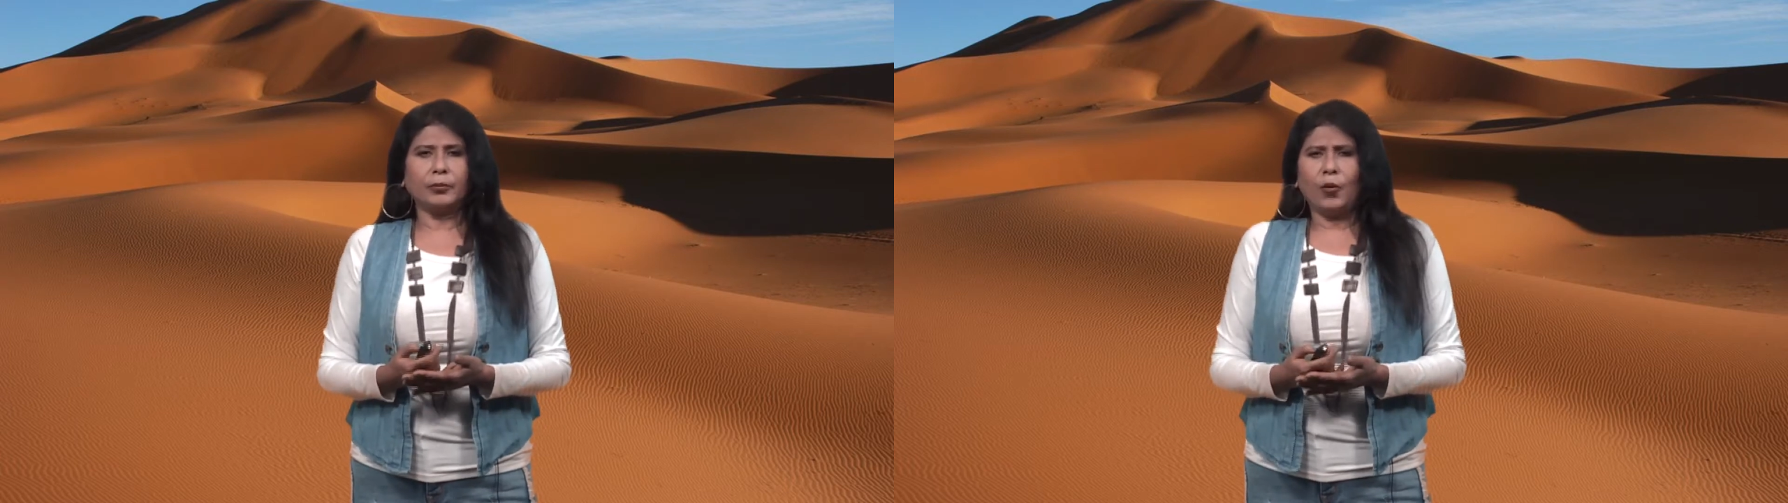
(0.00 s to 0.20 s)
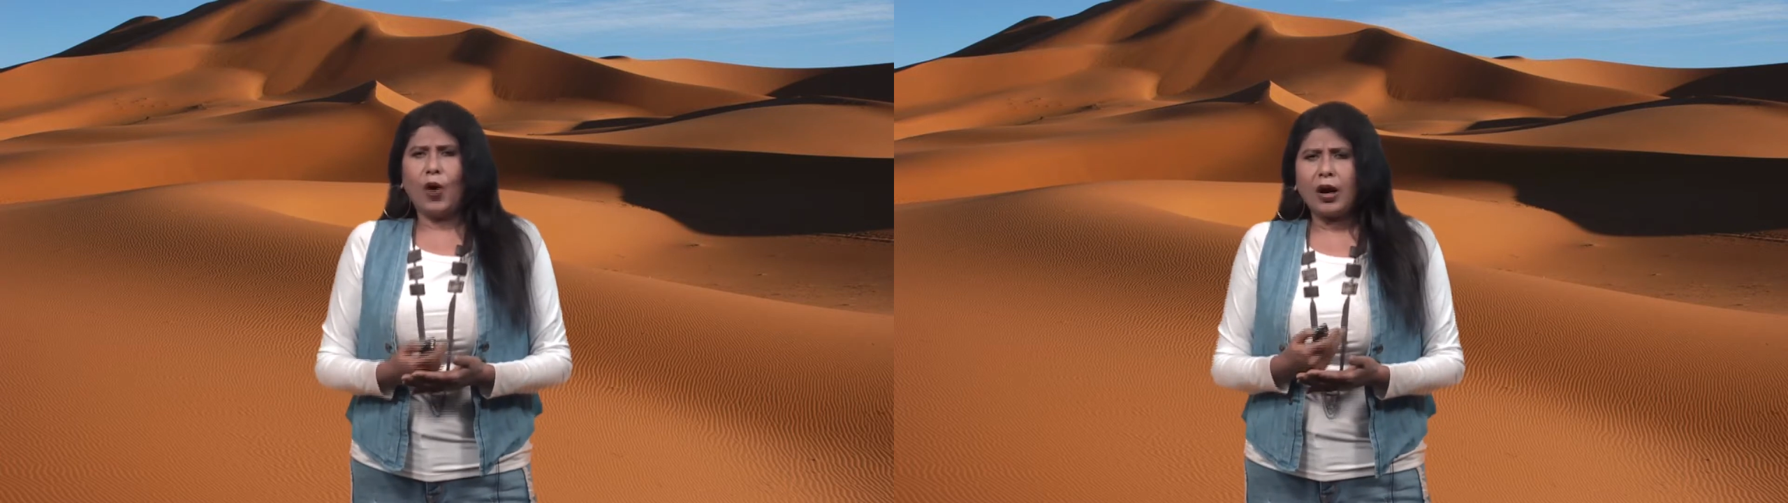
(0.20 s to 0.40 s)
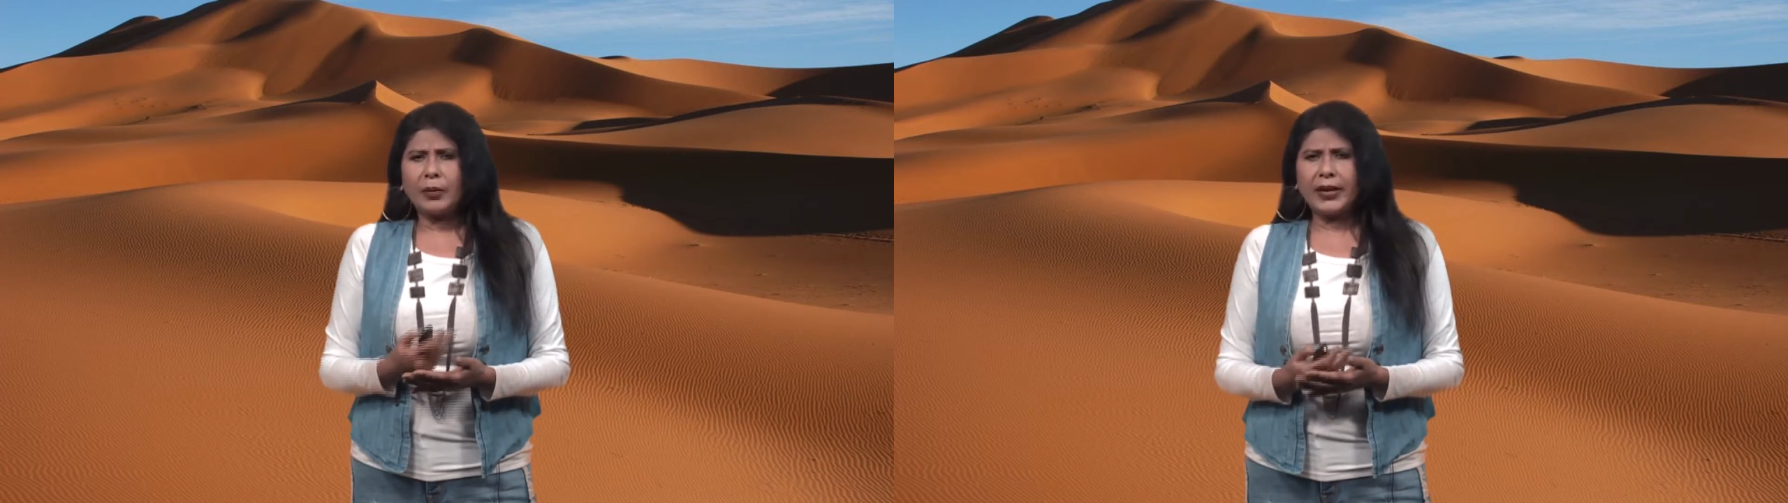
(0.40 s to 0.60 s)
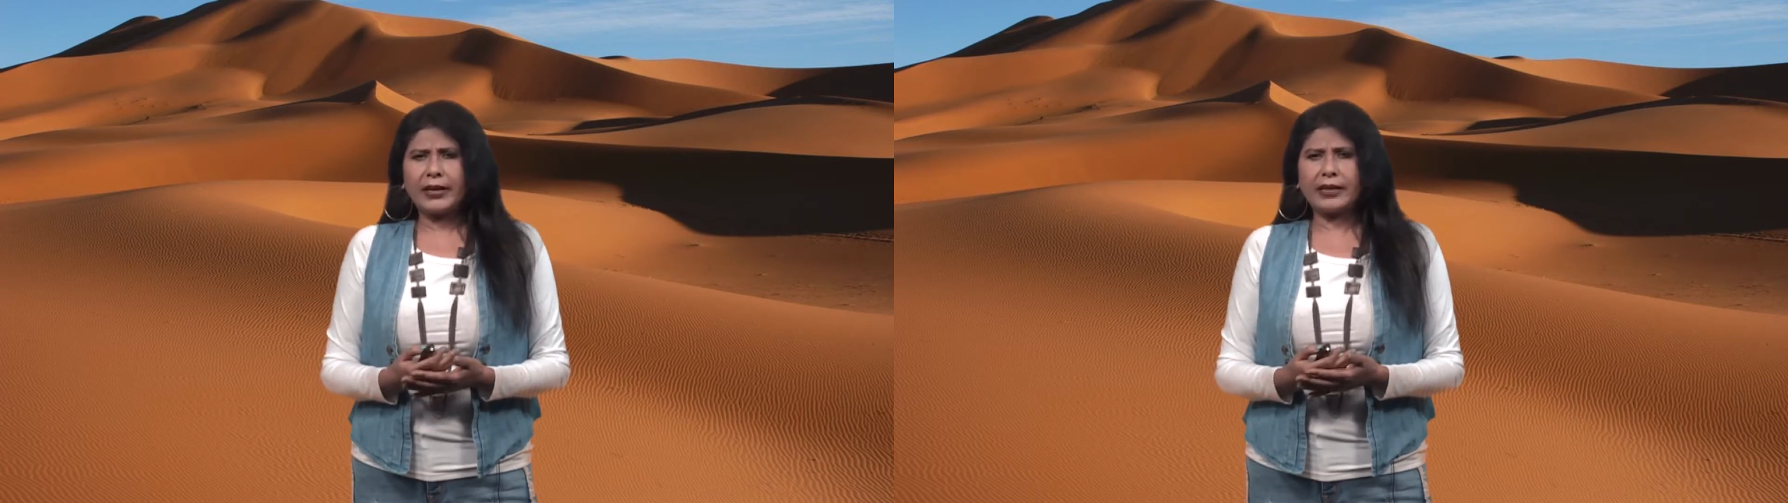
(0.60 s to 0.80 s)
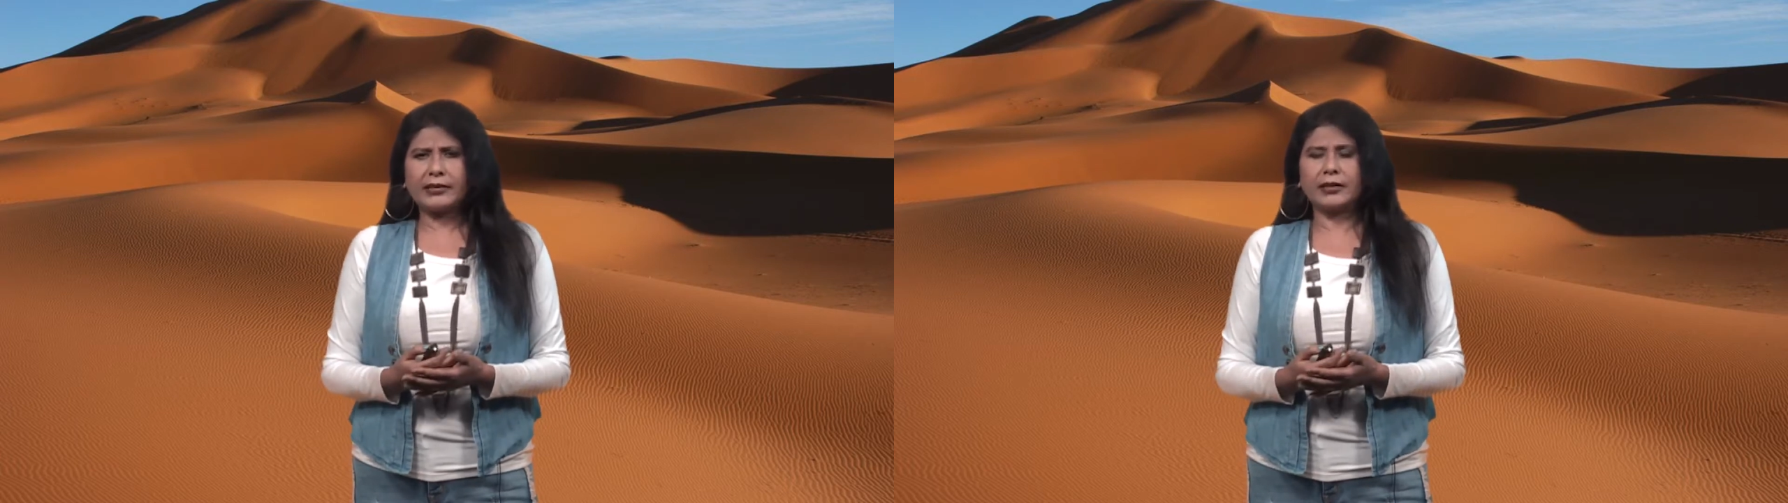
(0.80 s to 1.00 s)

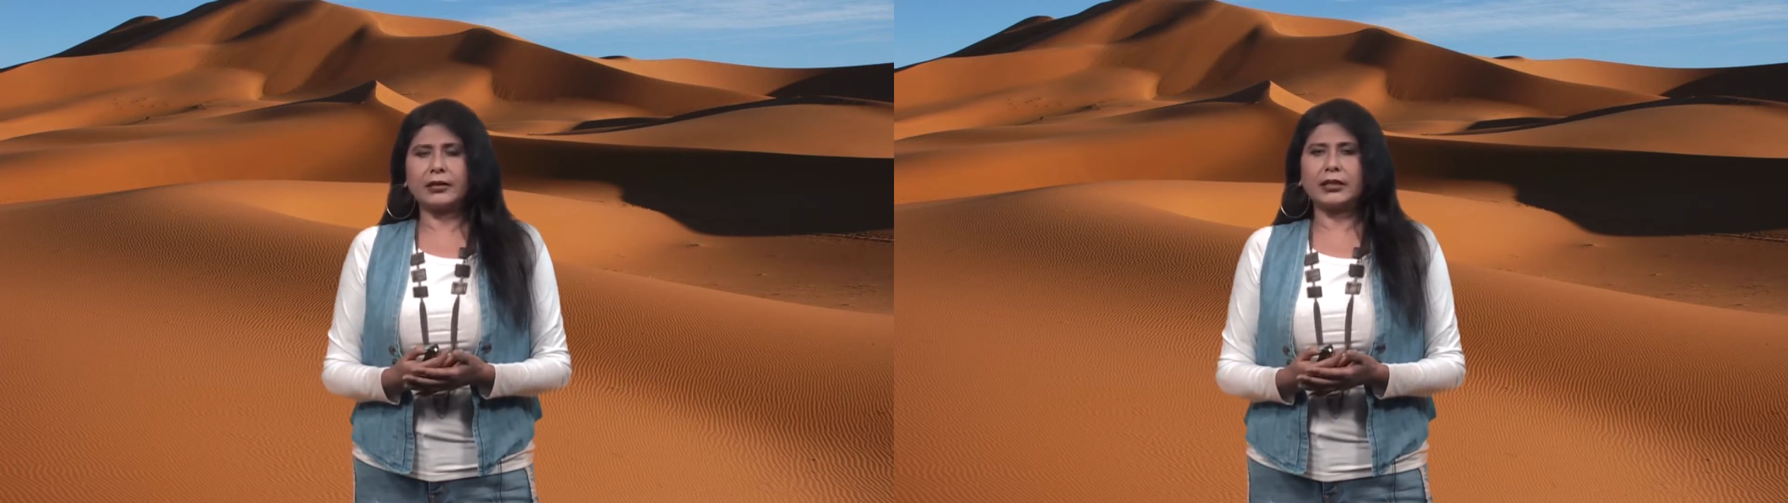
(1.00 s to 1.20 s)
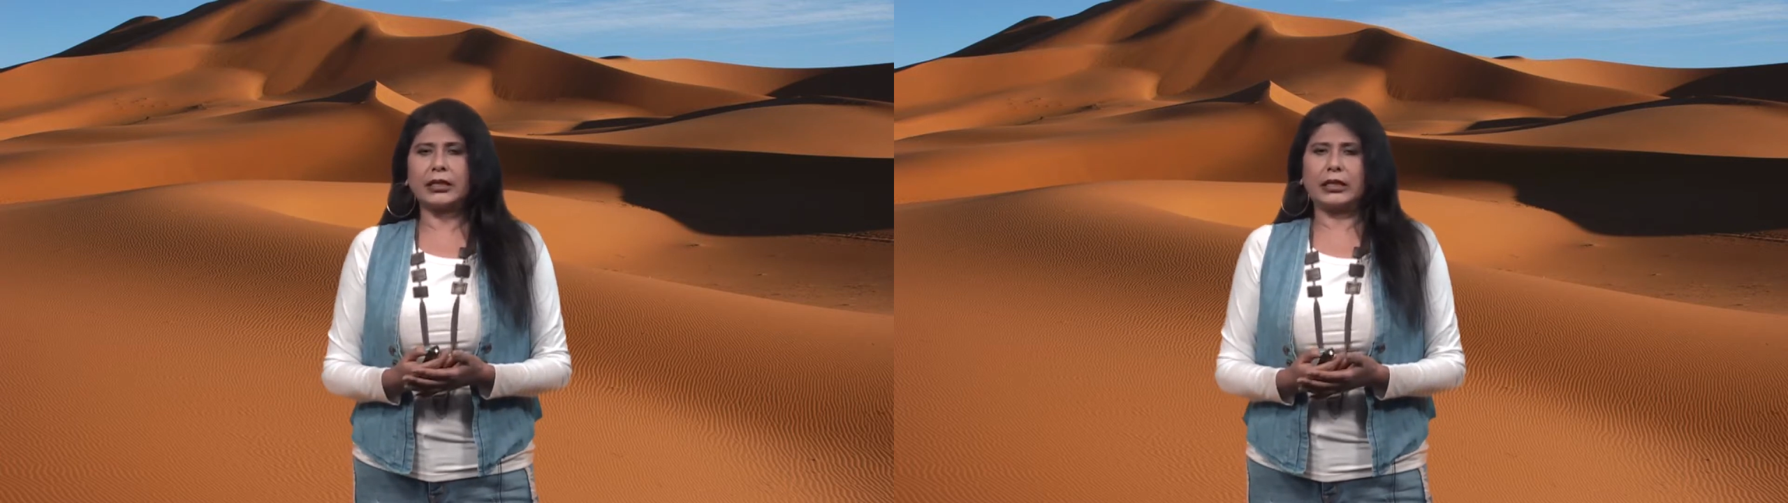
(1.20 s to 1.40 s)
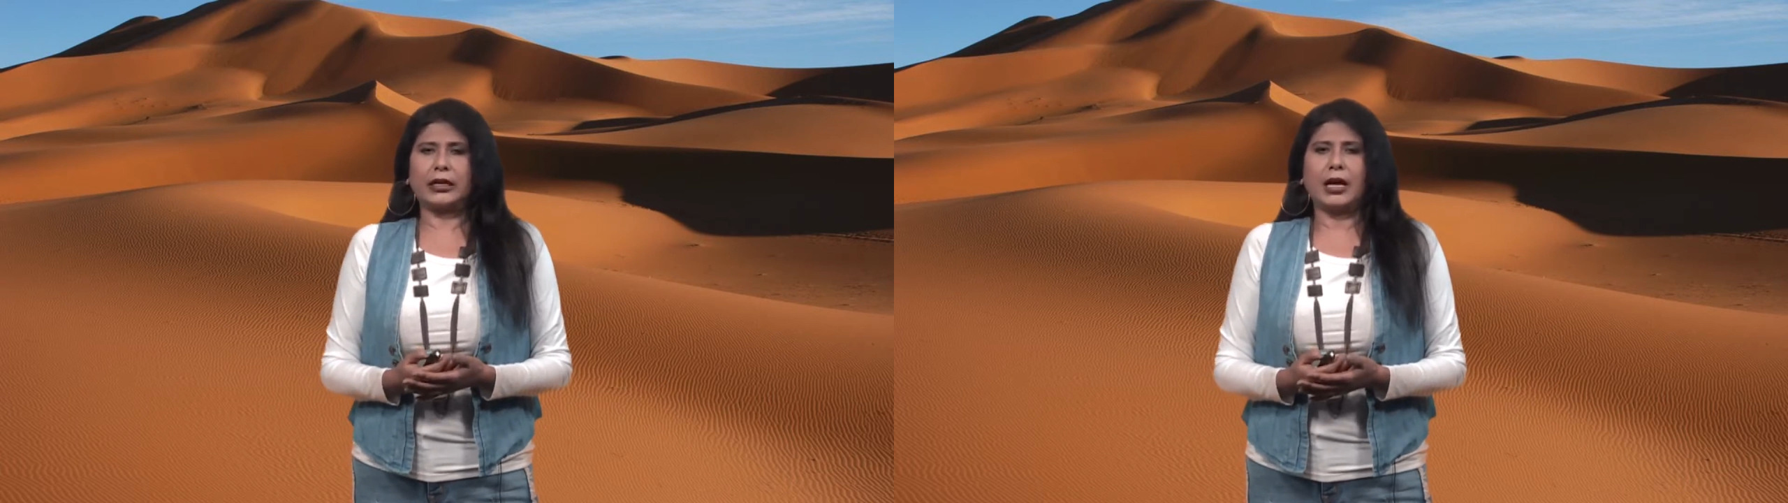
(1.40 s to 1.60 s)
Mojave Desert,